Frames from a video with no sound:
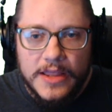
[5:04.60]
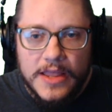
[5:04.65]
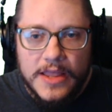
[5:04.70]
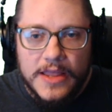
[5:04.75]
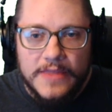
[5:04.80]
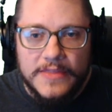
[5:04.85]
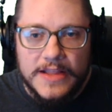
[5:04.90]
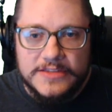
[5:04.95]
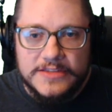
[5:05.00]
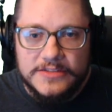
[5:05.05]

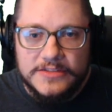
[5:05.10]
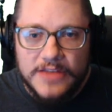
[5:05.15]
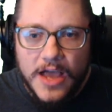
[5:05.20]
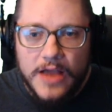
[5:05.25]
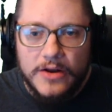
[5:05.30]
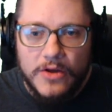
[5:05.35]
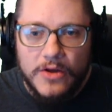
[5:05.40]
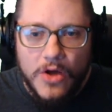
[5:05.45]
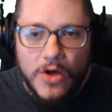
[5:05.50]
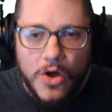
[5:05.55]
that's
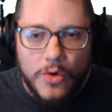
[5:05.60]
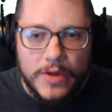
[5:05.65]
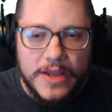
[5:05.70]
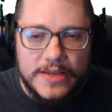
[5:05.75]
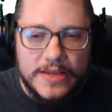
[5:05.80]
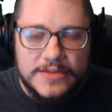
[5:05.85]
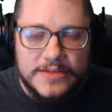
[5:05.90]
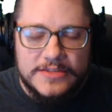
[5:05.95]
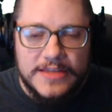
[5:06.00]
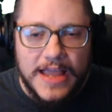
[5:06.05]
not
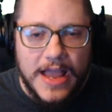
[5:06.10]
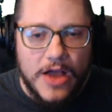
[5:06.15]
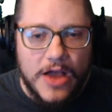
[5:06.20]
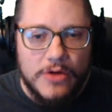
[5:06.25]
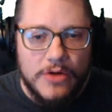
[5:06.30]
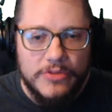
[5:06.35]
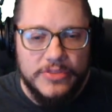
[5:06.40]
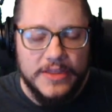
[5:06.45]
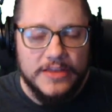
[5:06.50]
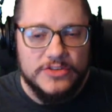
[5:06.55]
always
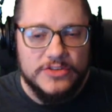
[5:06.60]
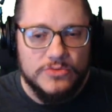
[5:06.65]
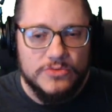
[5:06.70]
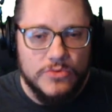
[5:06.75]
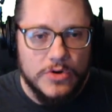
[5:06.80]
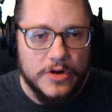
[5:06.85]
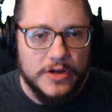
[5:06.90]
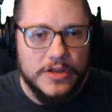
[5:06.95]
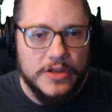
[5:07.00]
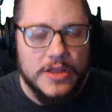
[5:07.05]
how things
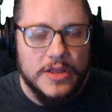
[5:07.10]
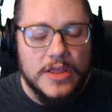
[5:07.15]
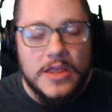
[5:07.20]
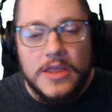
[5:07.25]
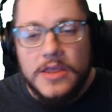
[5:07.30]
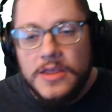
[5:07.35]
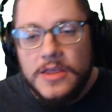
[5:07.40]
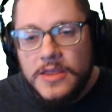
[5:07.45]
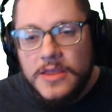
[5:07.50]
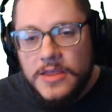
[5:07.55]
work.
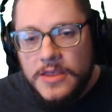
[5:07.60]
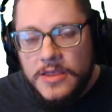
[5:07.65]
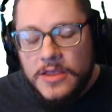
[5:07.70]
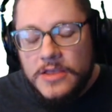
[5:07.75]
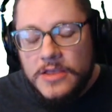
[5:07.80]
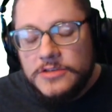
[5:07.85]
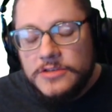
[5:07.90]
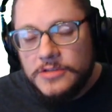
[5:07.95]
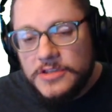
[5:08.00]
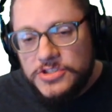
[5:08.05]

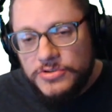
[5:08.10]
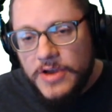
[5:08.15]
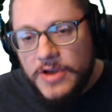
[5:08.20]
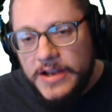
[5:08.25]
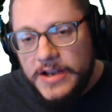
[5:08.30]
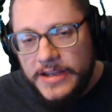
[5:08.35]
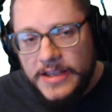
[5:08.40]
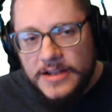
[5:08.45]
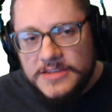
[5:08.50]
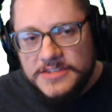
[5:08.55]
So let's try
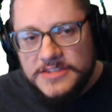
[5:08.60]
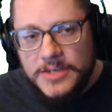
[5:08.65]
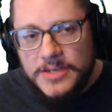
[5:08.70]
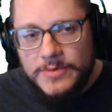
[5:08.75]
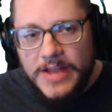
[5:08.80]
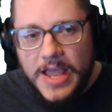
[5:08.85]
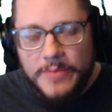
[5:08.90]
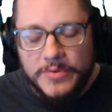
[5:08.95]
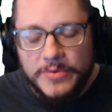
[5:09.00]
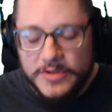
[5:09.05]
it again and see
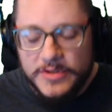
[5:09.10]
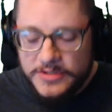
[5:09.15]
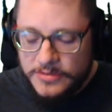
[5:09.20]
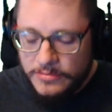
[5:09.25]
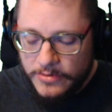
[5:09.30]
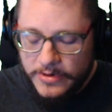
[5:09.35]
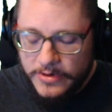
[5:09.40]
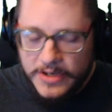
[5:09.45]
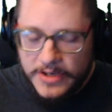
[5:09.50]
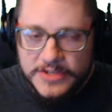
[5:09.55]
what happens.
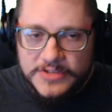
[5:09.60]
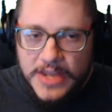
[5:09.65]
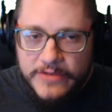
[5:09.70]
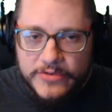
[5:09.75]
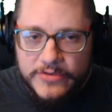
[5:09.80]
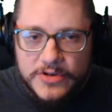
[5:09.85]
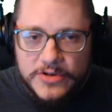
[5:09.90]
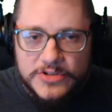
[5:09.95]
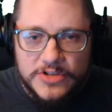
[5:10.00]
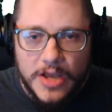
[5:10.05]
We're going to
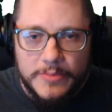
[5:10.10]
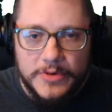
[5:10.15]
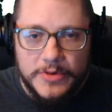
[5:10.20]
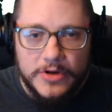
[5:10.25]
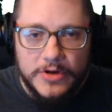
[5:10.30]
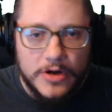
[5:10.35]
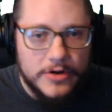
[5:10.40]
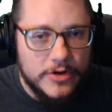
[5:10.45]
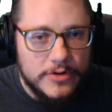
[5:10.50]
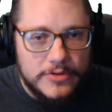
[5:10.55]
save a new shopping
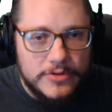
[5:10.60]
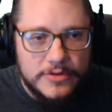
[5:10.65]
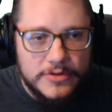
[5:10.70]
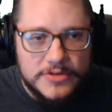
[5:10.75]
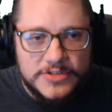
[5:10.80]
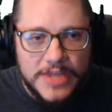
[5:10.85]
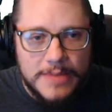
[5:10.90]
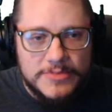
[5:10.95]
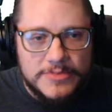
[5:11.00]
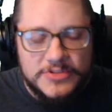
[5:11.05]
cart, go through
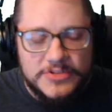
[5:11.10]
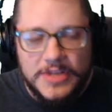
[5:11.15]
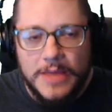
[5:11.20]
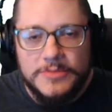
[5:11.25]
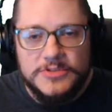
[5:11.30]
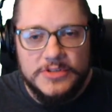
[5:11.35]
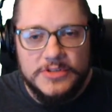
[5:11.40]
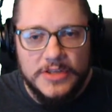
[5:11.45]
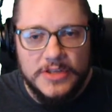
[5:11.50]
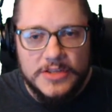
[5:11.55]
the same
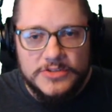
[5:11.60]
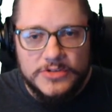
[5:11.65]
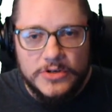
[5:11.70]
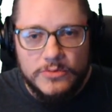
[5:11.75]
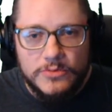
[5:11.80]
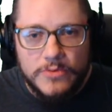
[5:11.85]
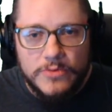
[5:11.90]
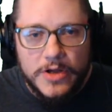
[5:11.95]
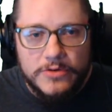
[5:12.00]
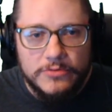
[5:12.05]
steps.
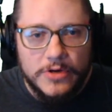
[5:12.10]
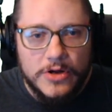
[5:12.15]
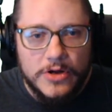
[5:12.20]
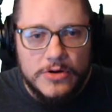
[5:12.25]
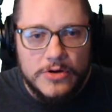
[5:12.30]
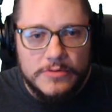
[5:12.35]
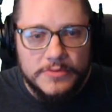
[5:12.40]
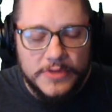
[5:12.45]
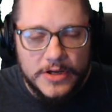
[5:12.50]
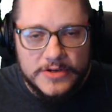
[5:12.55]
Insert one
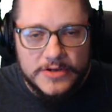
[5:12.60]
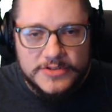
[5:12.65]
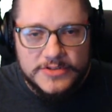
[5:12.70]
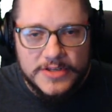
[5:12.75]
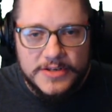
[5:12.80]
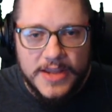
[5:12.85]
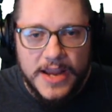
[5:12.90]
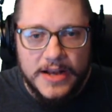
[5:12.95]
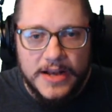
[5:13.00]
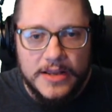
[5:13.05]
row, there's the
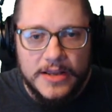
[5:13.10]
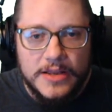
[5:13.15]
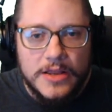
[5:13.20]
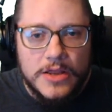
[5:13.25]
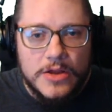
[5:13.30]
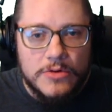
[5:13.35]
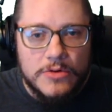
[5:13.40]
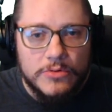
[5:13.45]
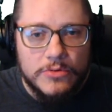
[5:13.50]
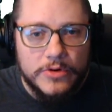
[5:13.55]
data.
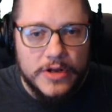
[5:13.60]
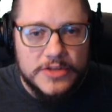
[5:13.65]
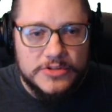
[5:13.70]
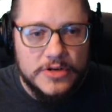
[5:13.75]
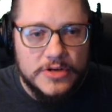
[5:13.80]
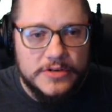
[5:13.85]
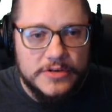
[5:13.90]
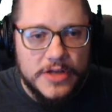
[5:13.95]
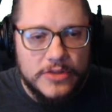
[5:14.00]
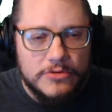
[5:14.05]
We're going to
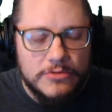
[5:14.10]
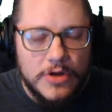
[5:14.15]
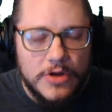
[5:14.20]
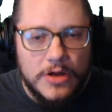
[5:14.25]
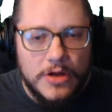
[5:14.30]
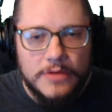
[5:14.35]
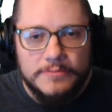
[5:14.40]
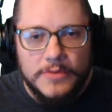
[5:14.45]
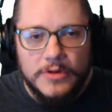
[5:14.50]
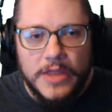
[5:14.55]
insert another
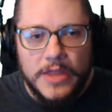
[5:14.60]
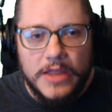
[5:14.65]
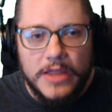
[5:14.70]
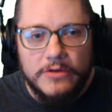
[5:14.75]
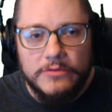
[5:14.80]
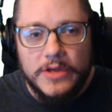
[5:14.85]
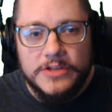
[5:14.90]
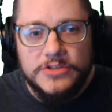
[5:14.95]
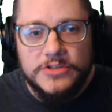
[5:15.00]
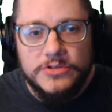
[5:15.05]
row
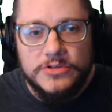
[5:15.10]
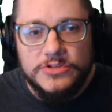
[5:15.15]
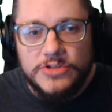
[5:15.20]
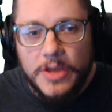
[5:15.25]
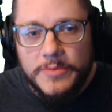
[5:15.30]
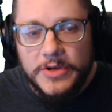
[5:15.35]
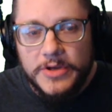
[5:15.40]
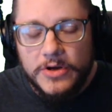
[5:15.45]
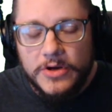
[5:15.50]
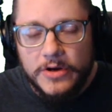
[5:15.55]
into
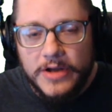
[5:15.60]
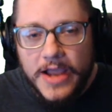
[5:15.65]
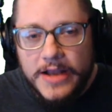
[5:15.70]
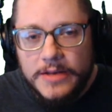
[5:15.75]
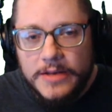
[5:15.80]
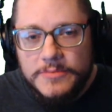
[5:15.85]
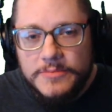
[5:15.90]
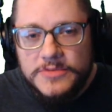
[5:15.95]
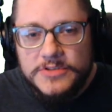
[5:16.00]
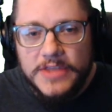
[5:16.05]
shopping cart
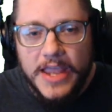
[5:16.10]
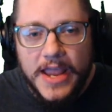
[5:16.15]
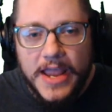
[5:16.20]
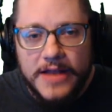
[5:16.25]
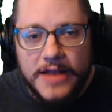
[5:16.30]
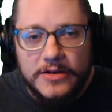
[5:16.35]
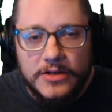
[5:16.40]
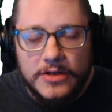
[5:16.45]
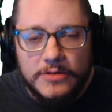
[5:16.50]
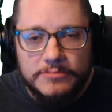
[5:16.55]
items,
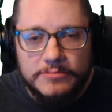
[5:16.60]
and oh